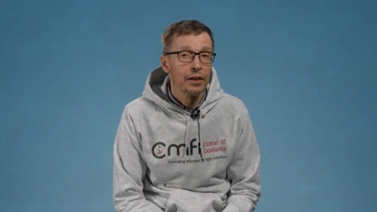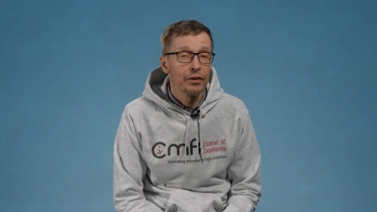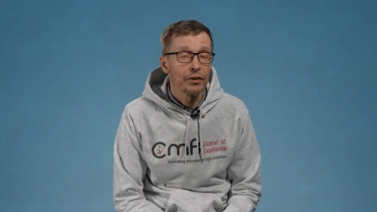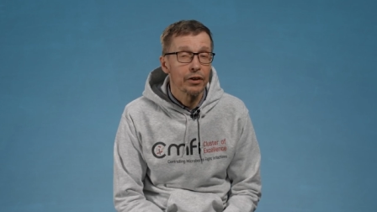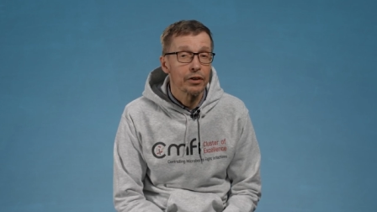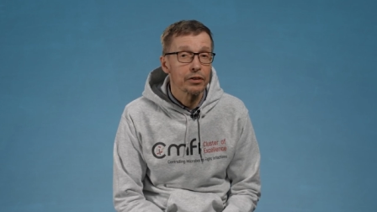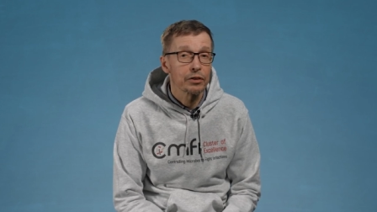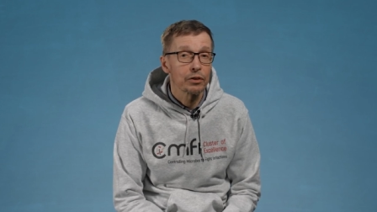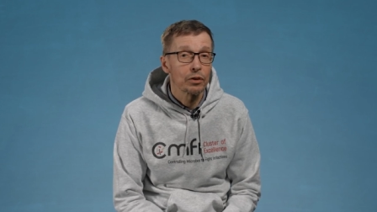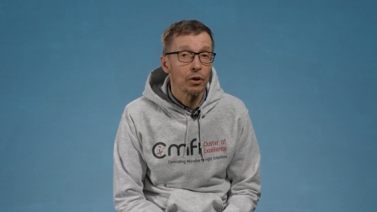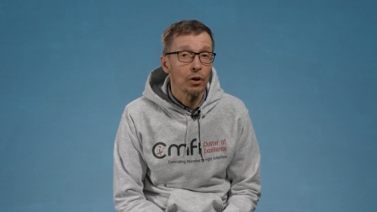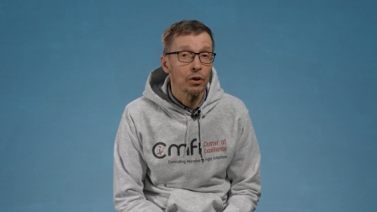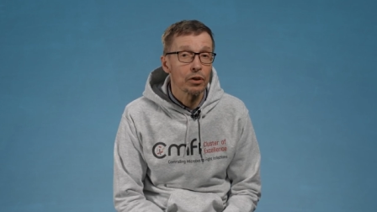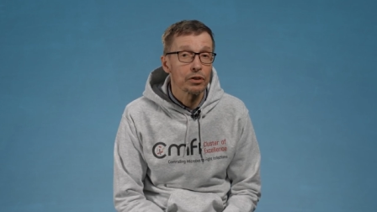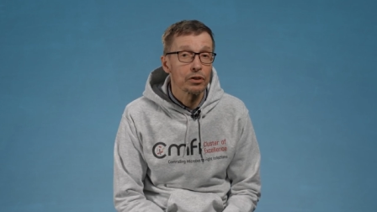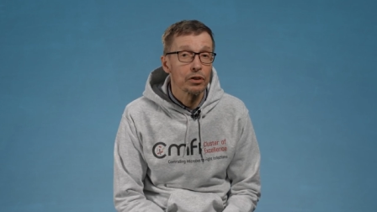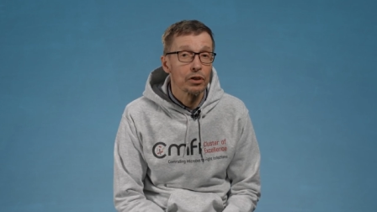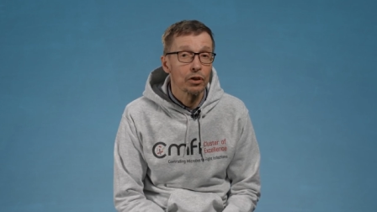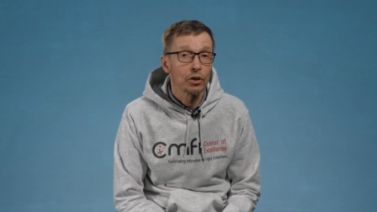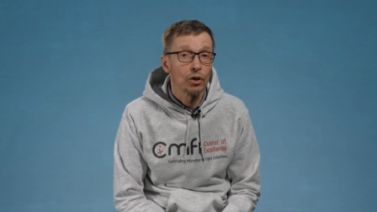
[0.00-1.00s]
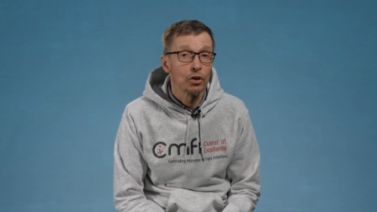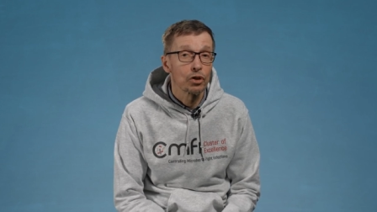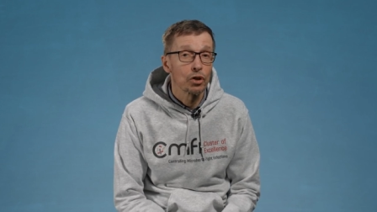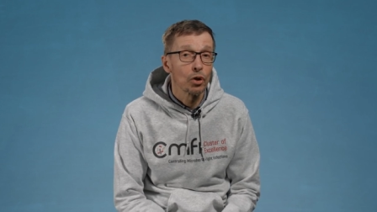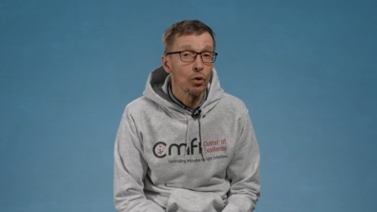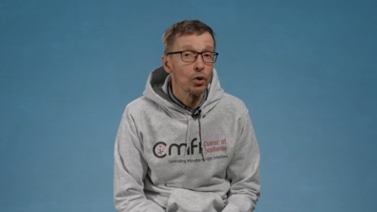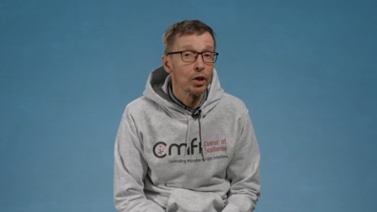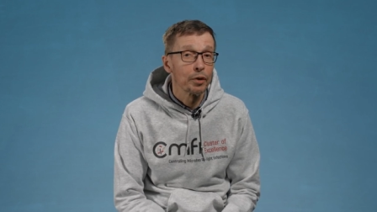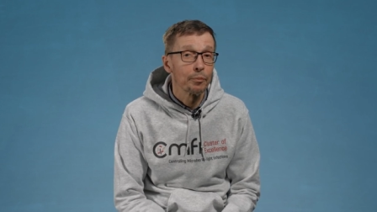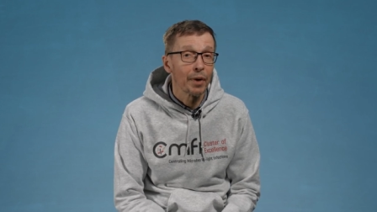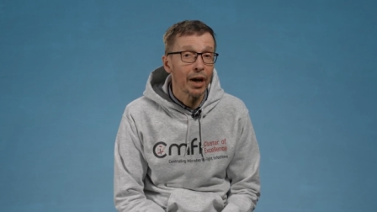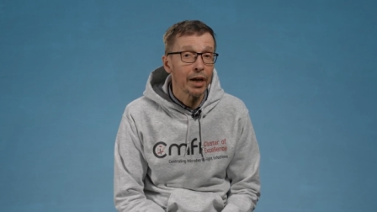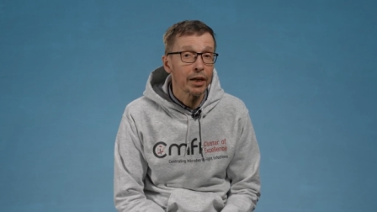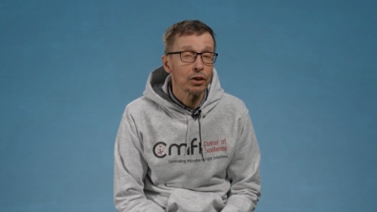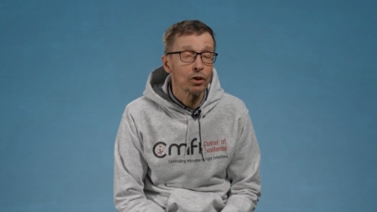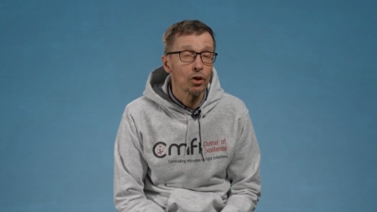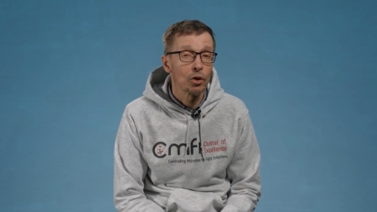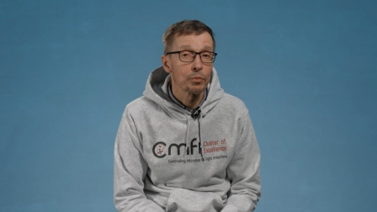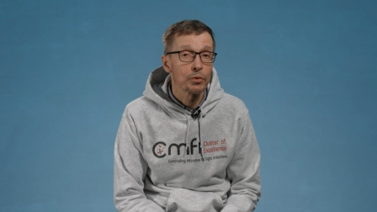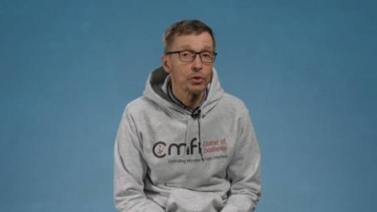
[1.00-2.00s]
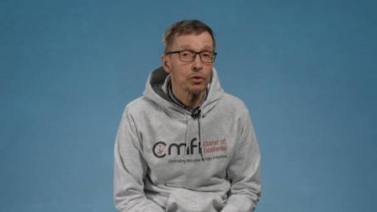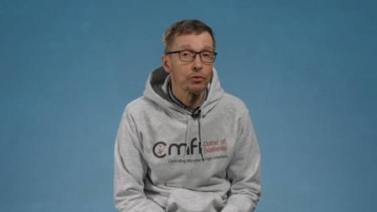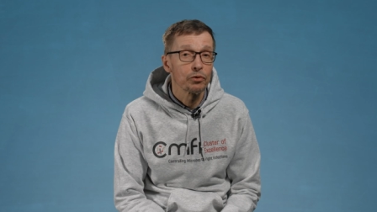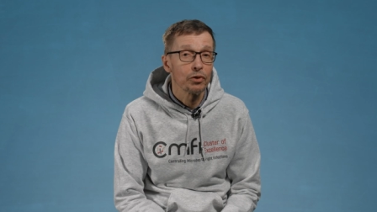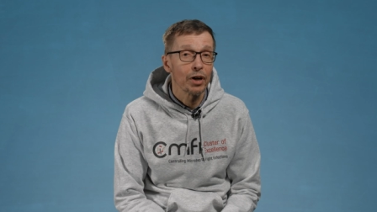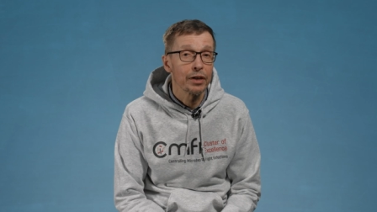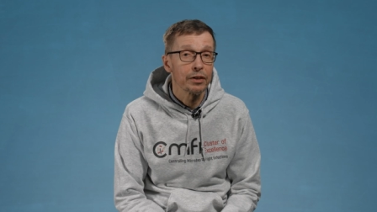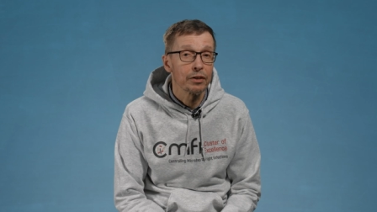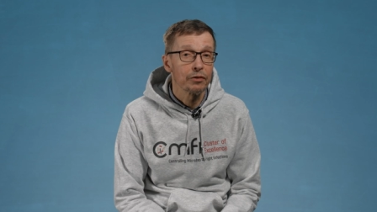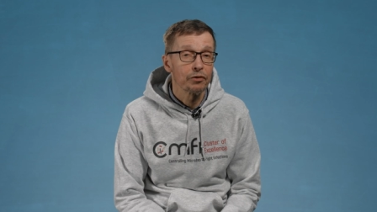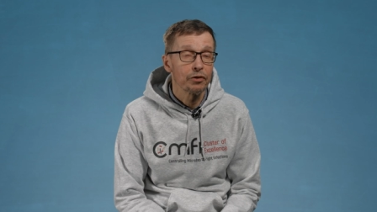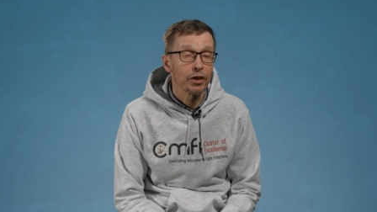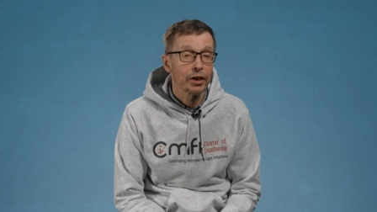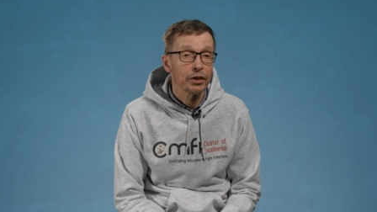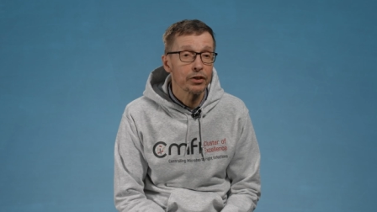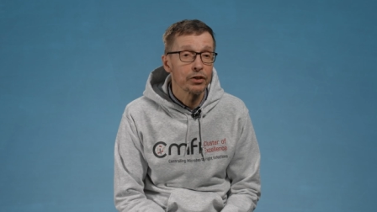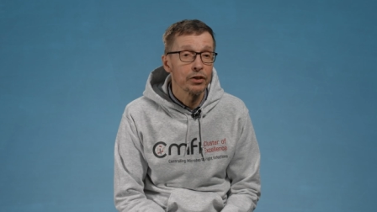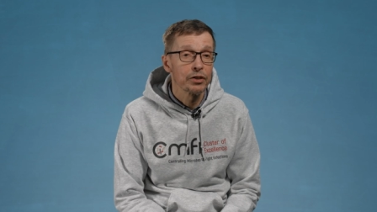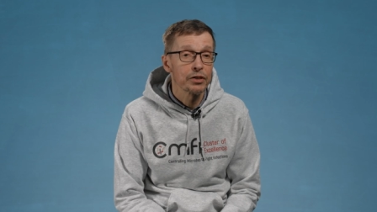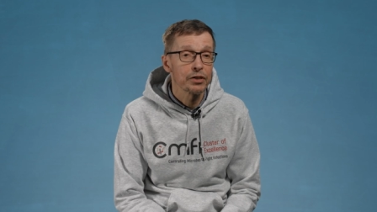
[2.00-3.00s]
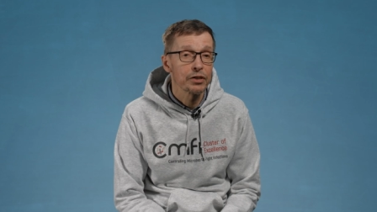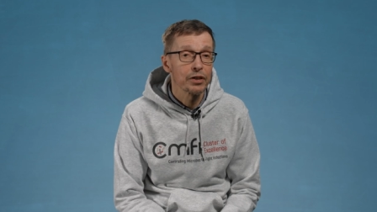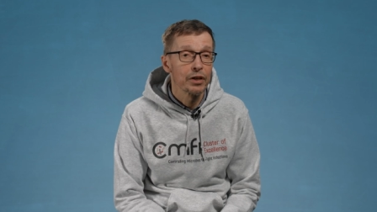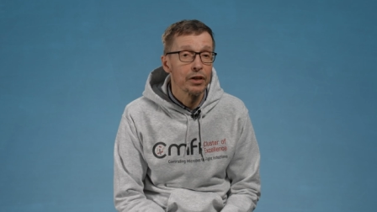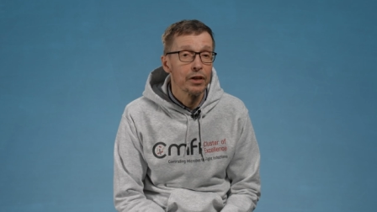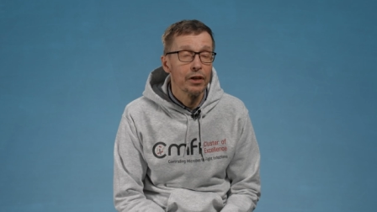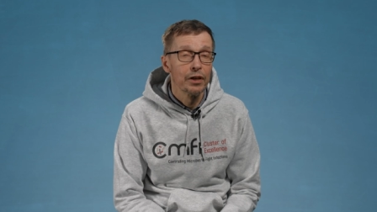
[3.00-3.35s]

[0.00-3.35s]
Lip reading: that is called Controlling Microbes to Fight Infections.